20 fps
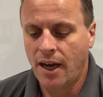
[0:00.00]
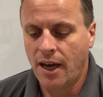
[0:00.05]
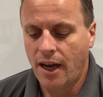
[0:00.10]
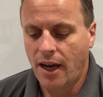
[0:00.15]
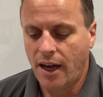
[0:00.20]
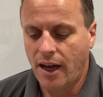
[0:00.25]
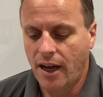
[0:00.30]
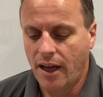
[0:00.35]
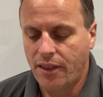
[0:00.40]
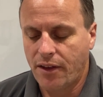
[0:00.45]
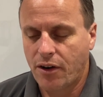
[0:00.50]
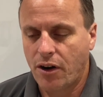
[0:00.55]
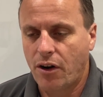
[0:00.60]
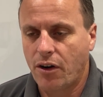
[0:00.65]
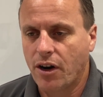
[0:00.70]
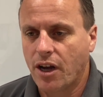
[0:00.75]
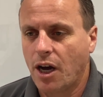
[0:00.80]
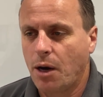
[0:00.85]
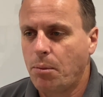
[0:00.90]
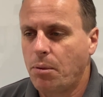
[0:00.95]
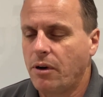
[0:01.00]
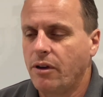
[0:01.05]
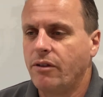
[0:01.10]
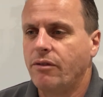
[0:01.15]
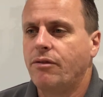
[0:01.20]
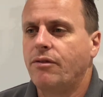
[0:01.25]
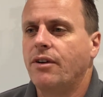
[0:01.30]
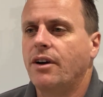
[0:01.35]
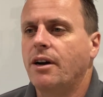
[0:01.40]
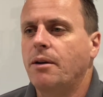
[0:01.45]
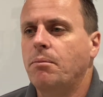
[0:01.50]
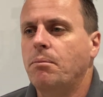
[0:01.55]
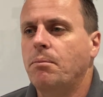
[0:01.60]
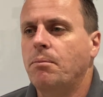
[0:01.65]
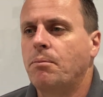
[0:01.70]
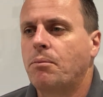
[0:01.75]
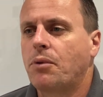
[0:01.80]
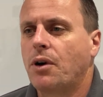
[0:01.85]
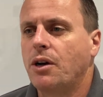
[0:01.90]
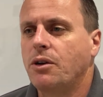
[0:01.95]
There are a couple of
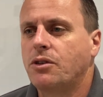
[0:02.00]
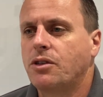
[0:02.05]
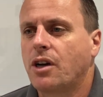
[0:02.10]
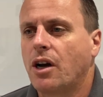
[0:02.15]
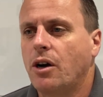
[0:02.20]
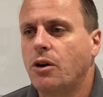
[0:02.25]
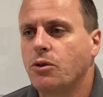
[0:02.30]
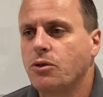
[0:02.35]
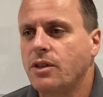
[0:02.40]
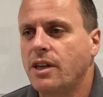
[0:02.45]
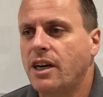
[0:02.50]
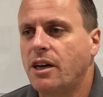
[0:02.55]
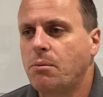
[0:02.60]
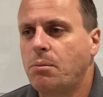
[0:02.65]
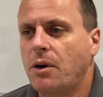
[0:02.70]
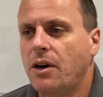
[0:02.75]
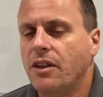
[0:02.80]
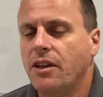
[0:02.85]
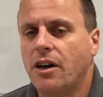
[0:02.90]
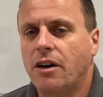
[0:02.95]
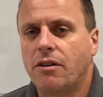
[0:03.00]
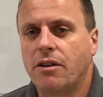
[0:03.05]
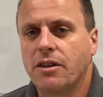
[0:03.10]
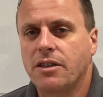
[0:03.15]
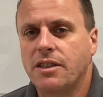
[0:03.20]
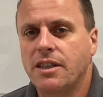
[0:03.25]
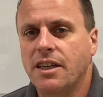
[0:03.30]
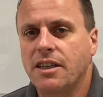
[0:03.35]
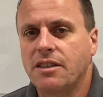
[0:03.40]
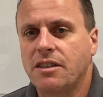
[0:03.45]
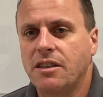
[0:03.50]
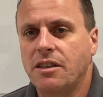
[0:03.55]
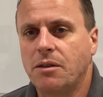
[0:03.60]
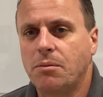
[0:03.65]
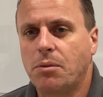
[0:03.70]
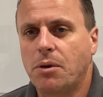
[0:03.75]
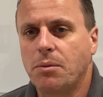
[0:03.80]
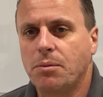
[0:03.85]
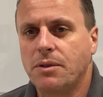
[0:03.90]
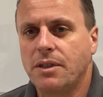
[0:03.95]
protocols now by the RRCS and the
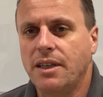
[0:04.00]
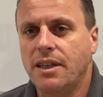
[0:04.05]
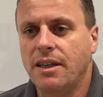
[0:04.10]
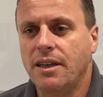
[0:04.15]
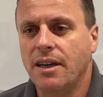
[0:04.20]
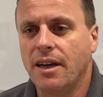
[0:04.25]
Property